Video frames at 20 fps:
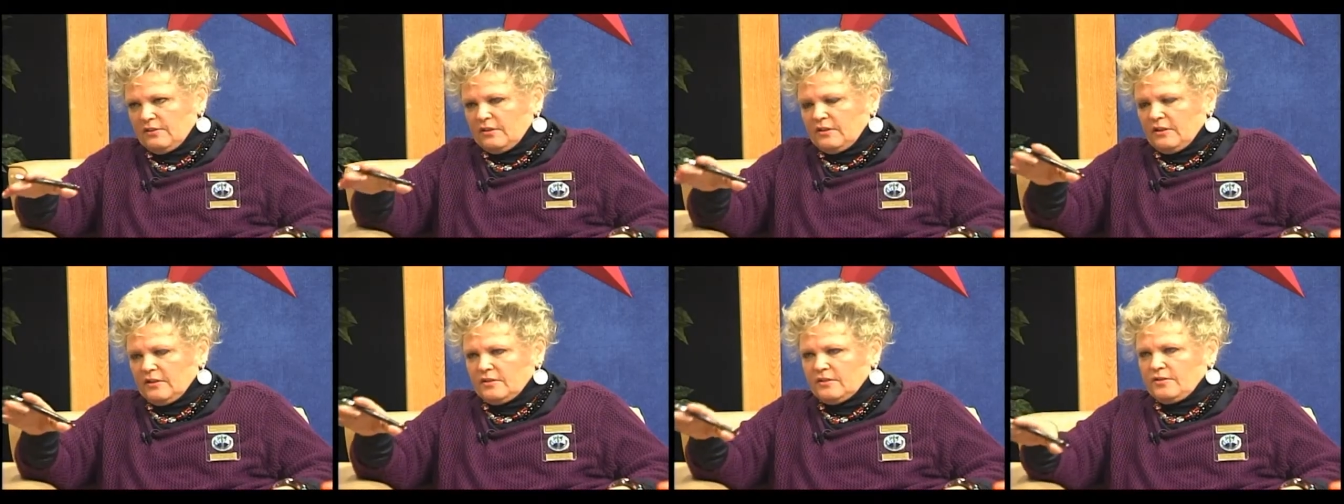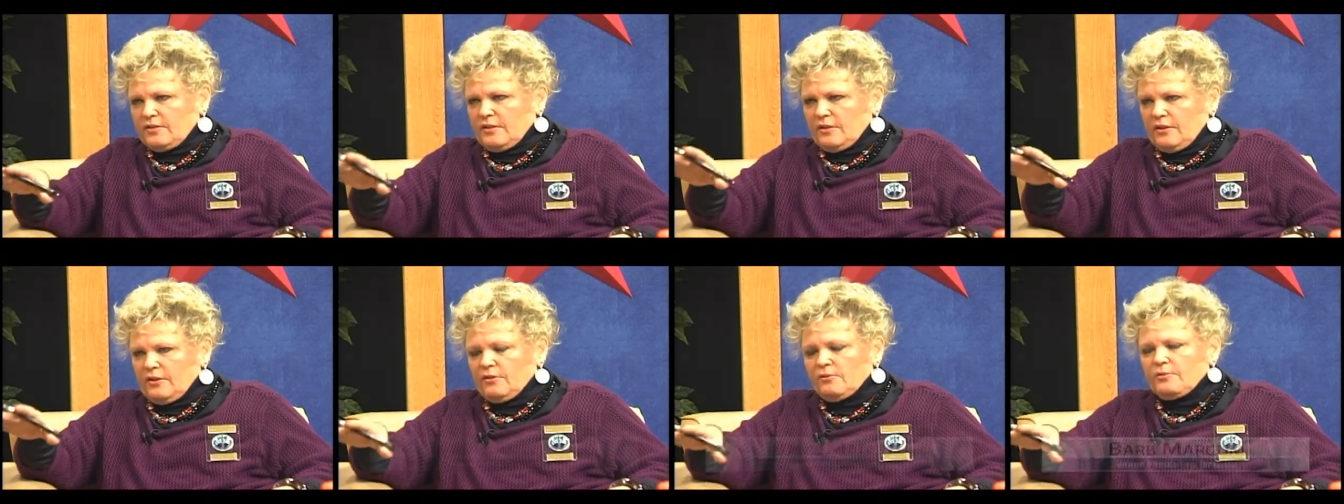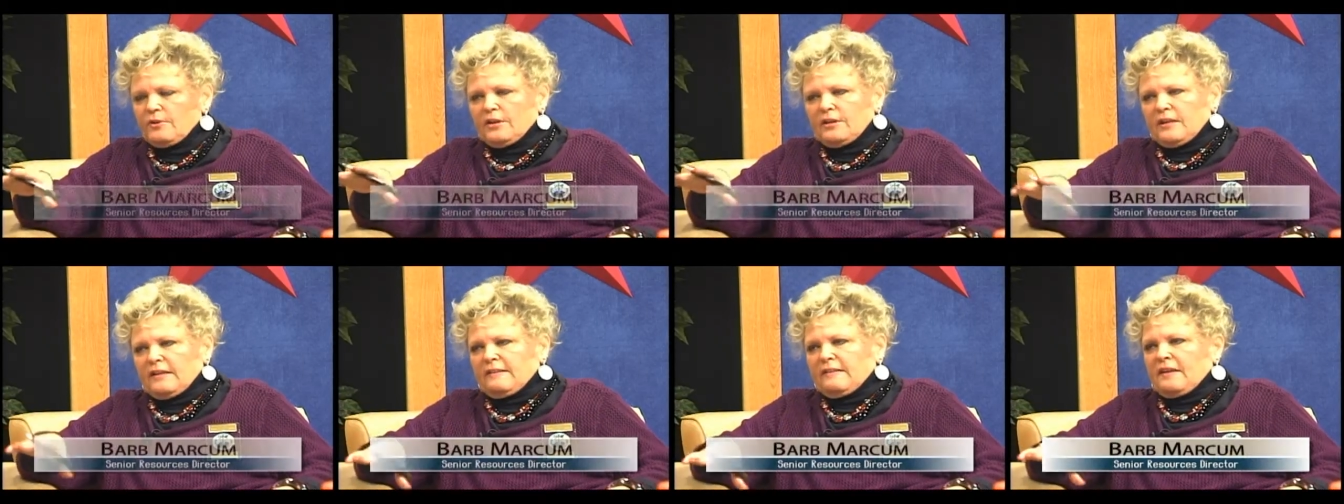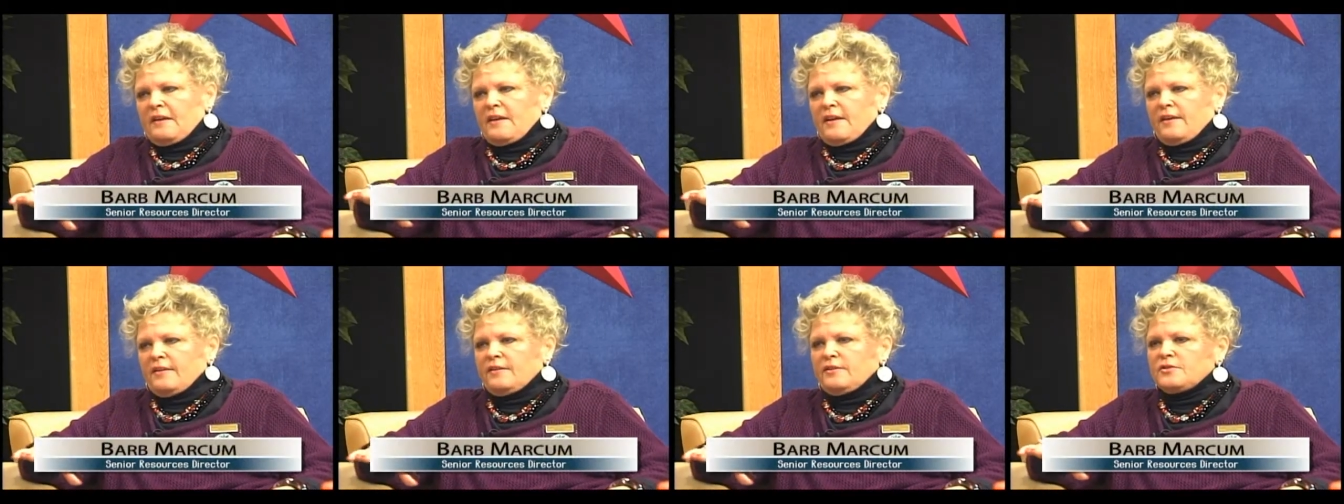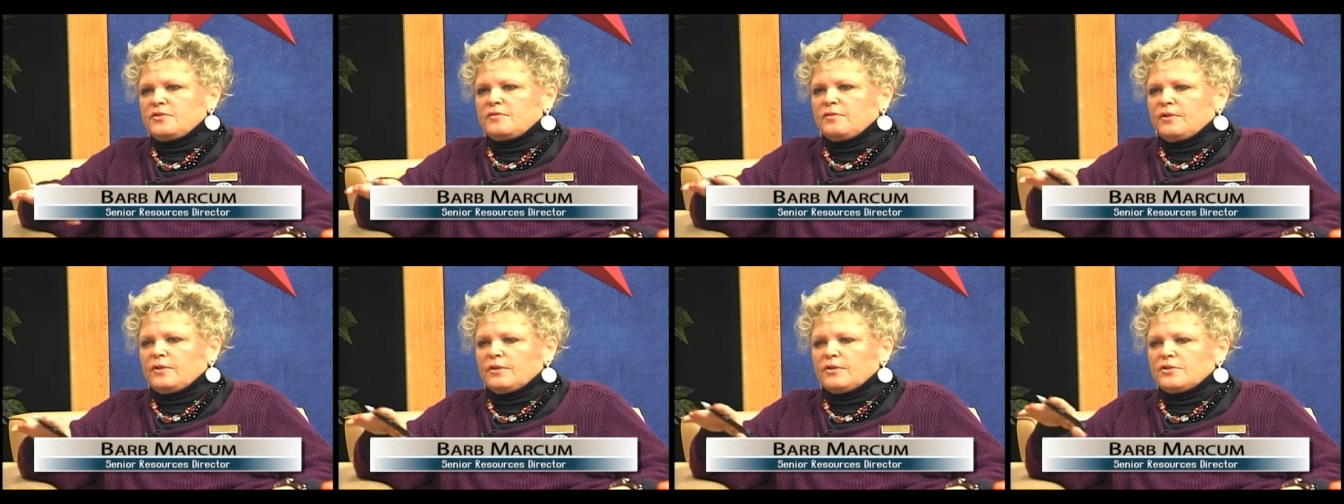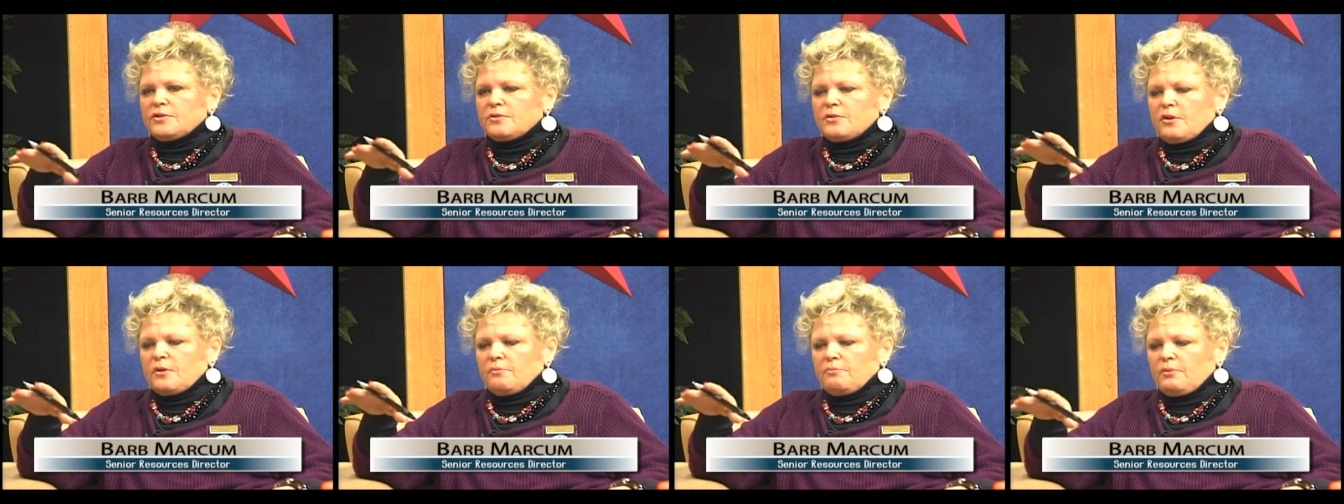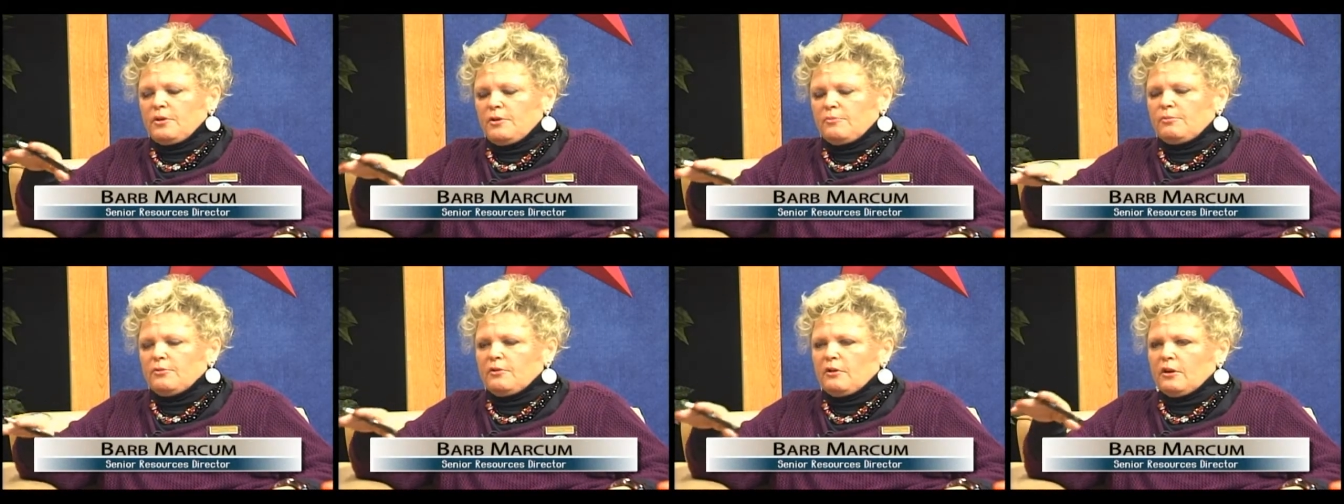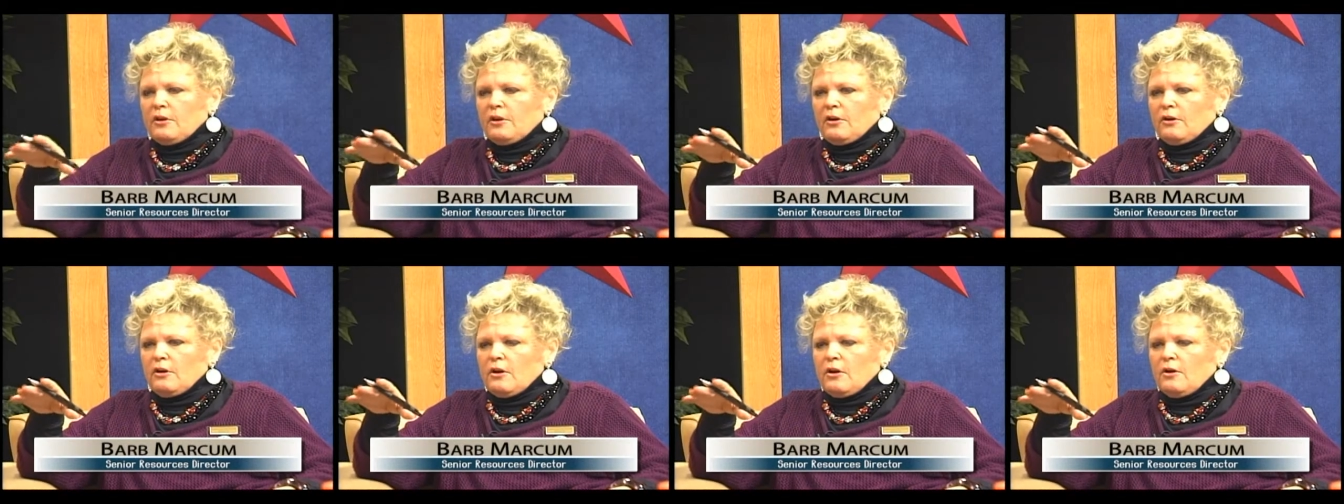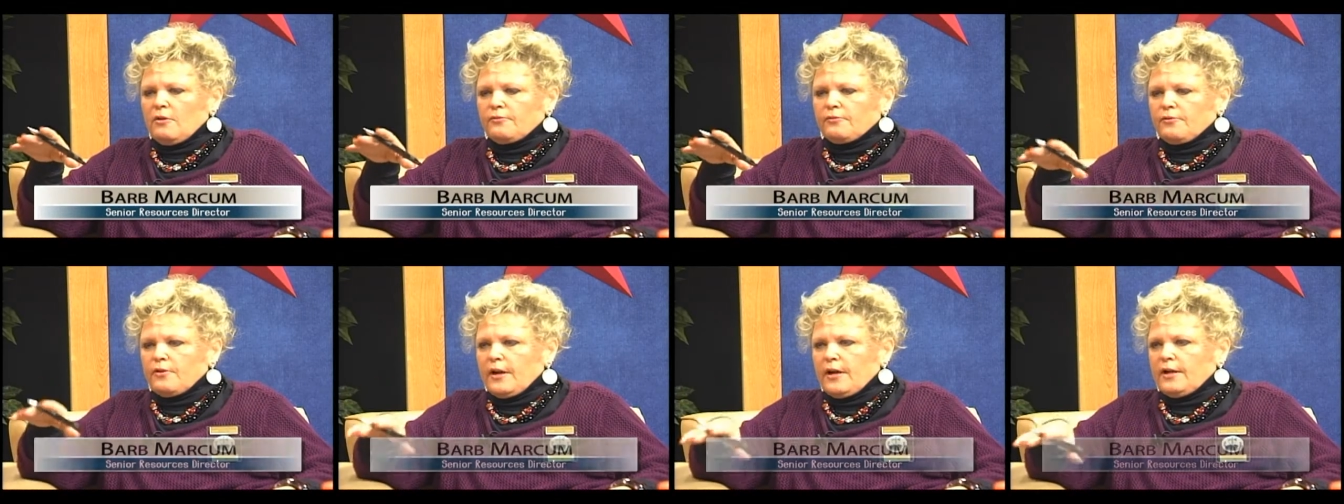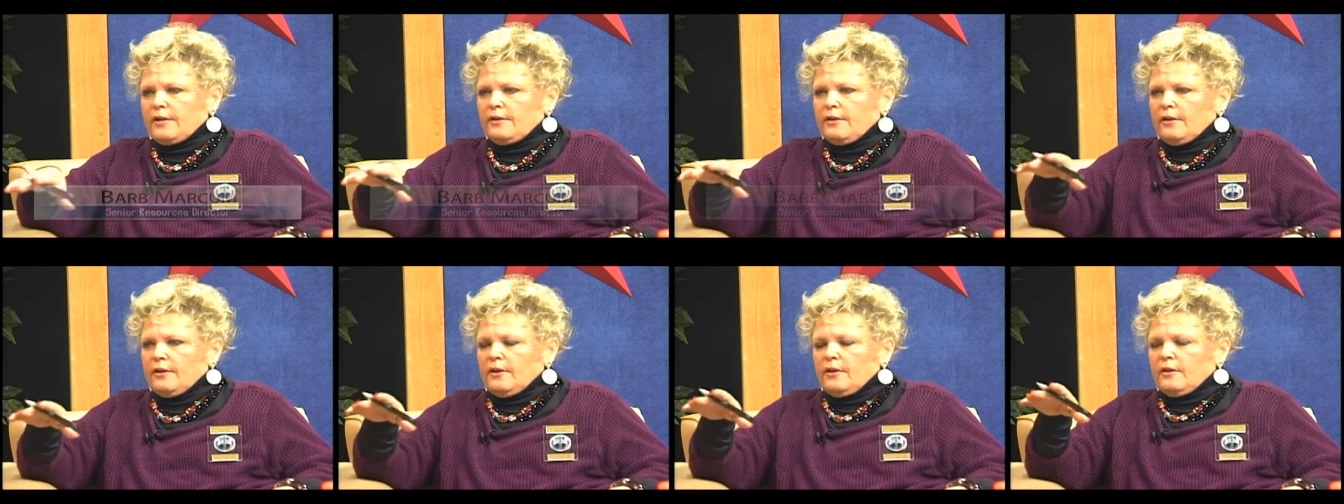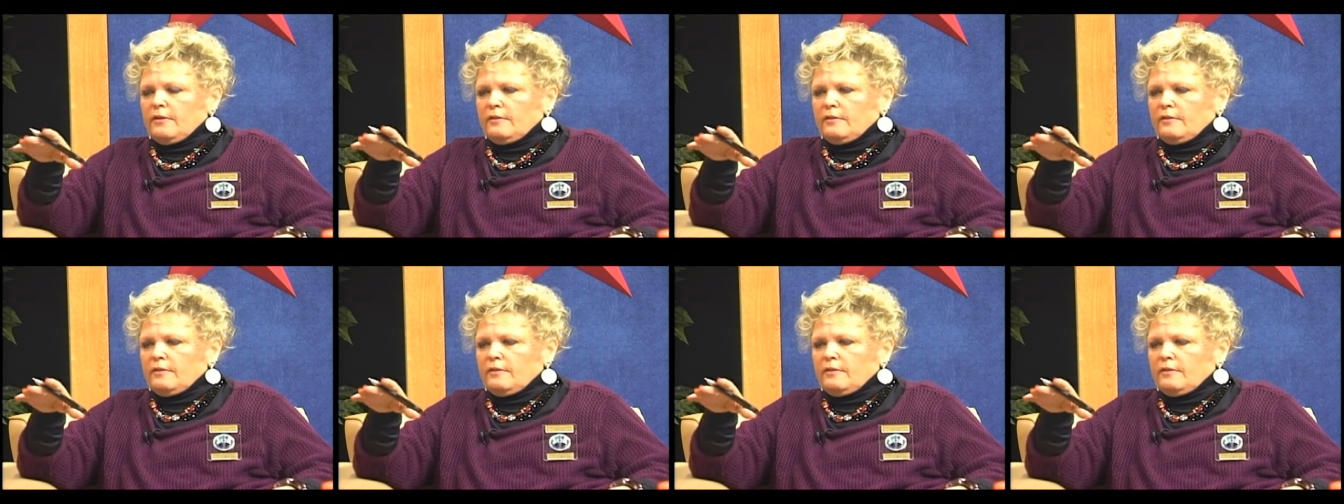it hits the nail right on the head as far as people are afraid